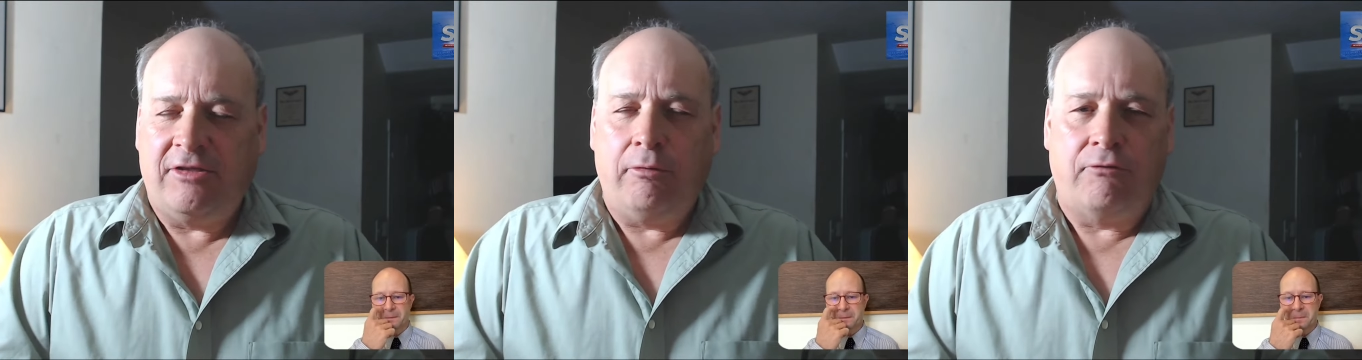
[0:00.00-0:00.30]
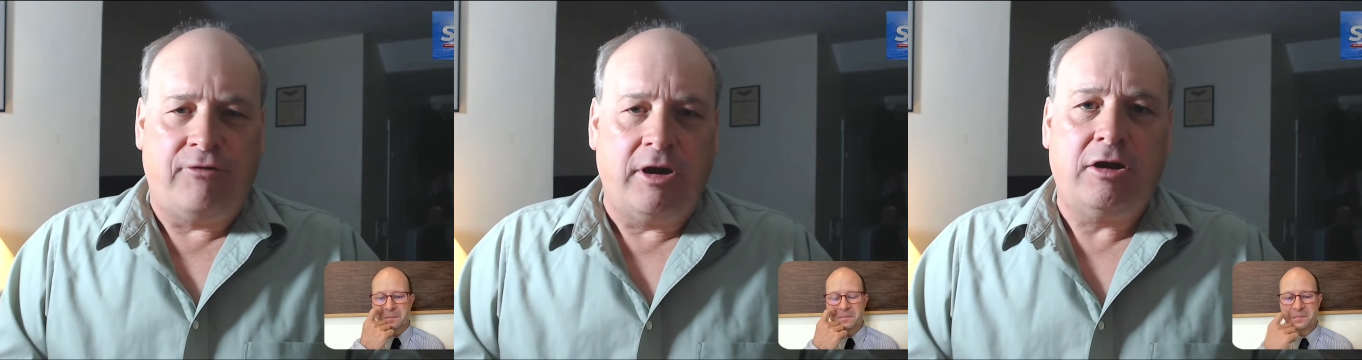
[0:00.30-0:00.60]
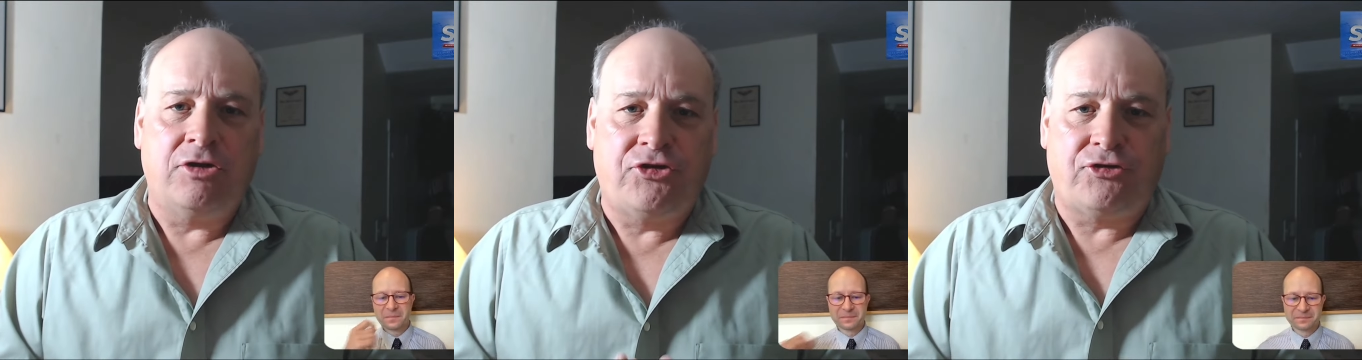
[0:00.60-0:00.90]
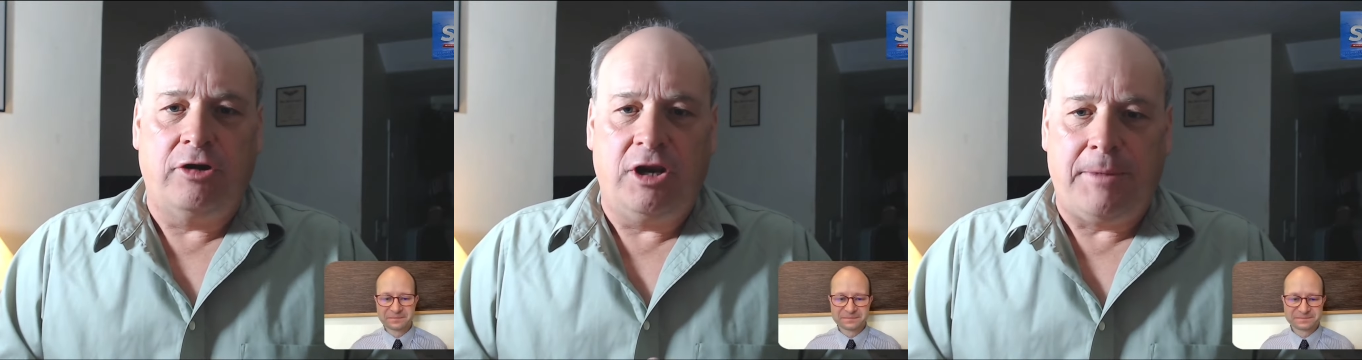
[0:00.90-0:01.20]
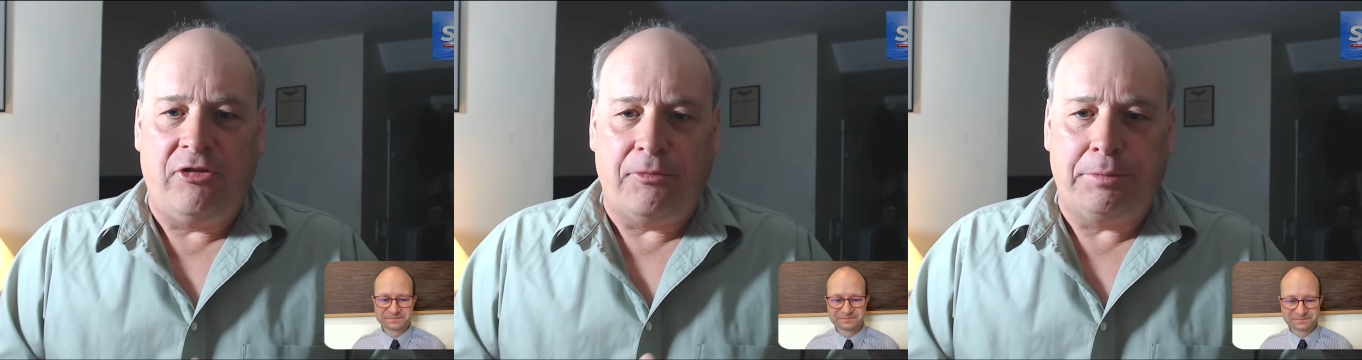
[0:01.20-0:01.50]
Speaker 1: and they were very concerned
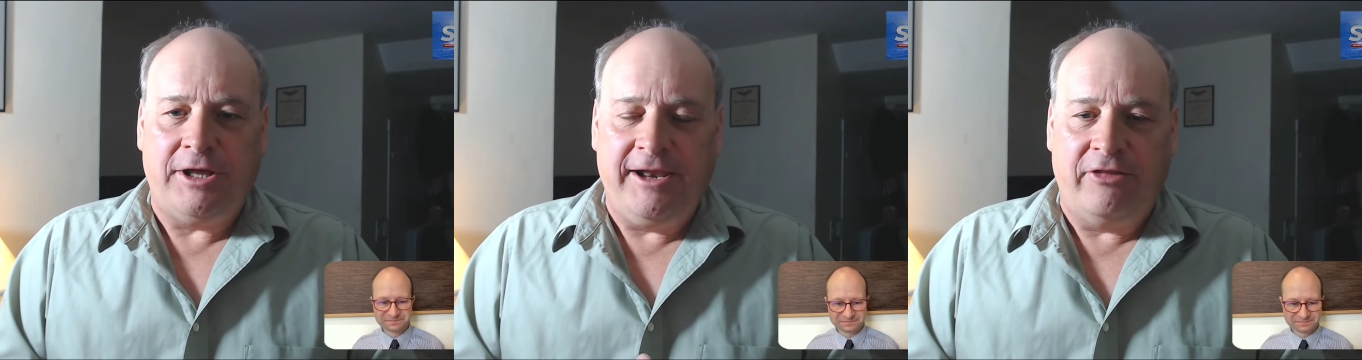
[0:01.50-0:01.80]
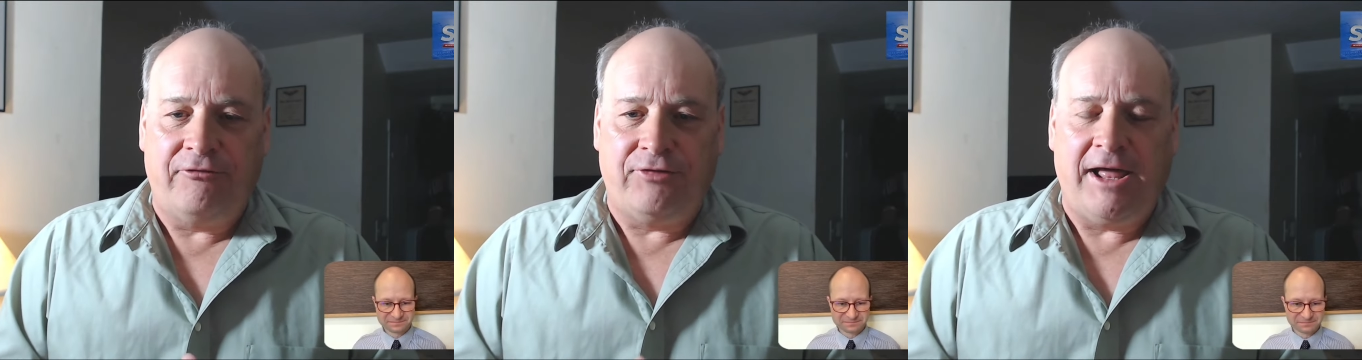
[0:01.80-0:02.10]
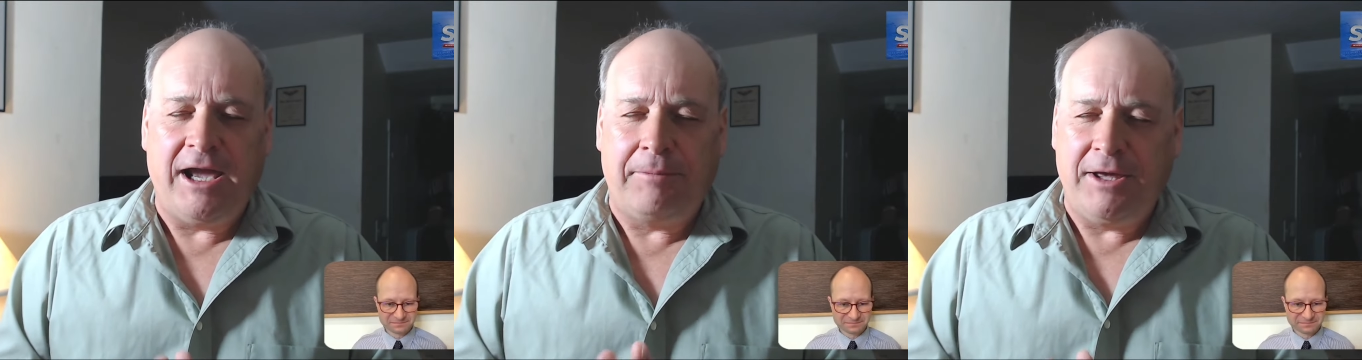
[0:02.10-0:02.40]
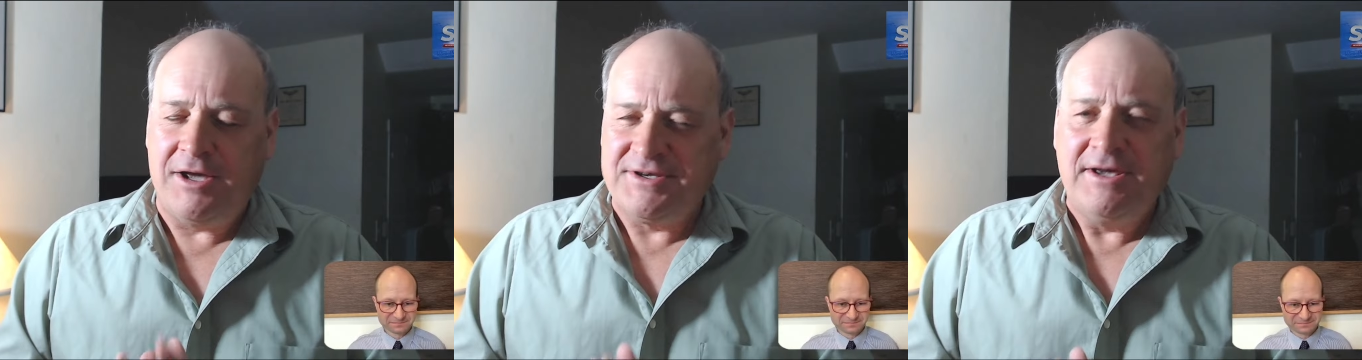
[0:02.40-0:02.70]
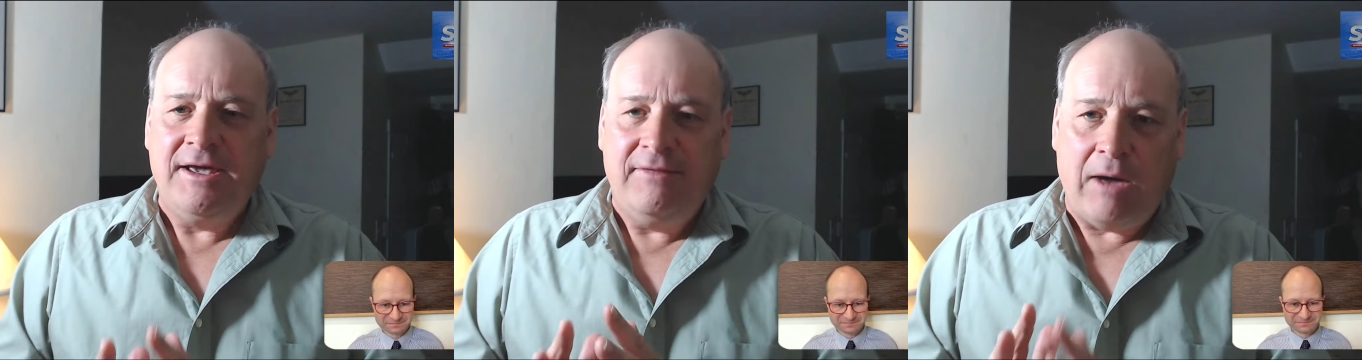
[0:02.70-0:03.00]
about the planting of the flag because
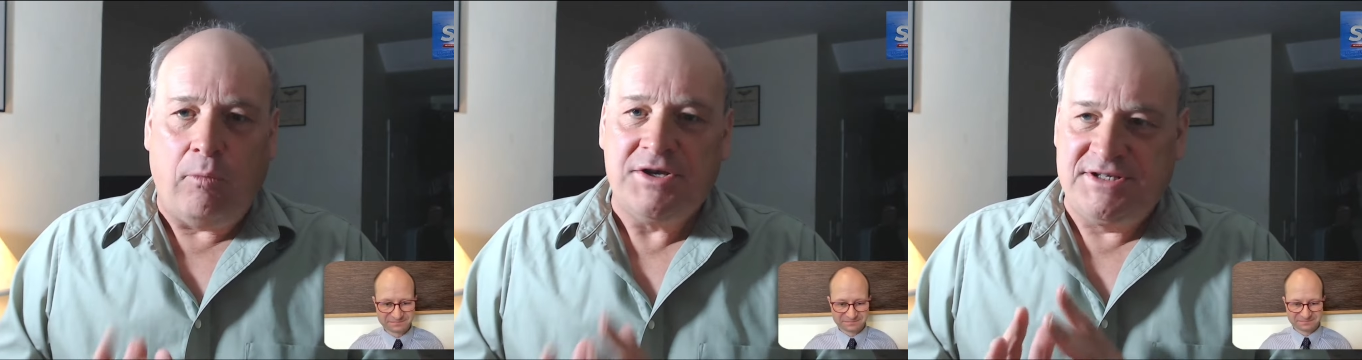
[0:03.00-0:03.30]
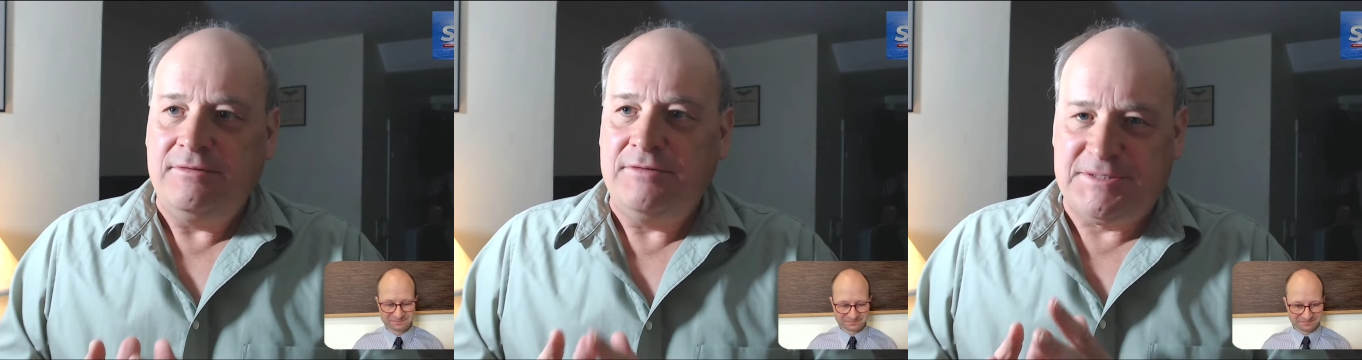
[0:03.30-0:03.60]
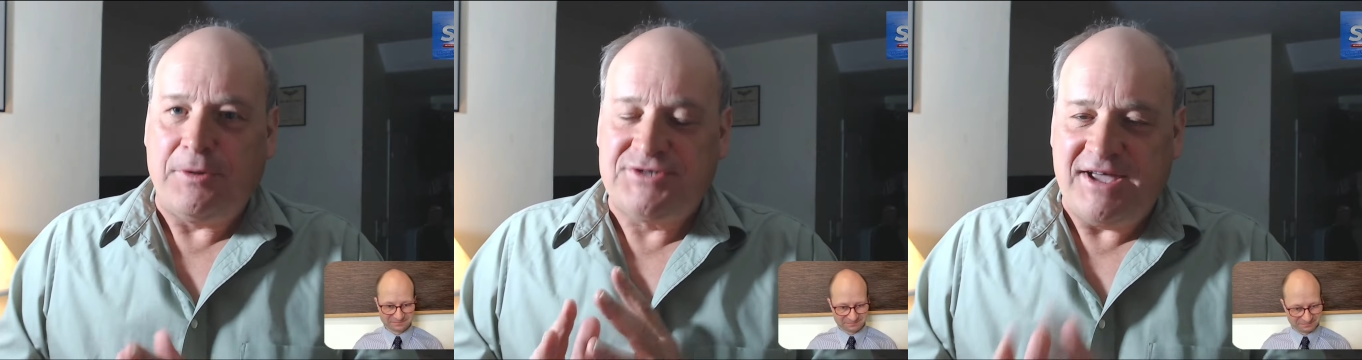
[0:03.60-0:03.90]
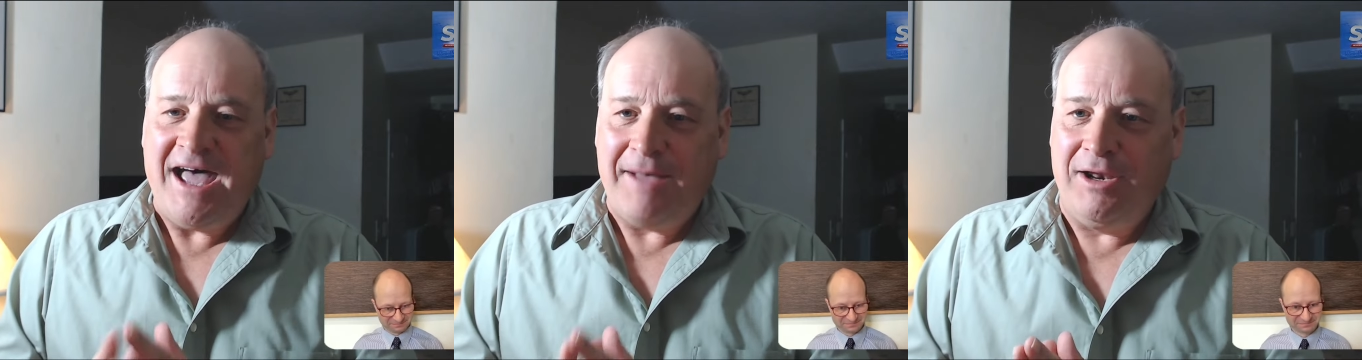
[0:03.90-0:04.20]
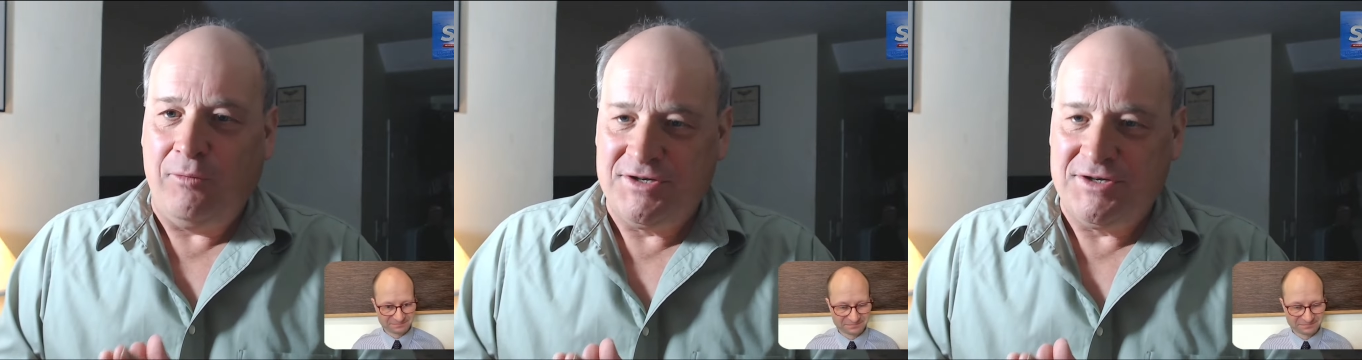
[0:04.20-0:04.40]
that wasn't supposed to happen.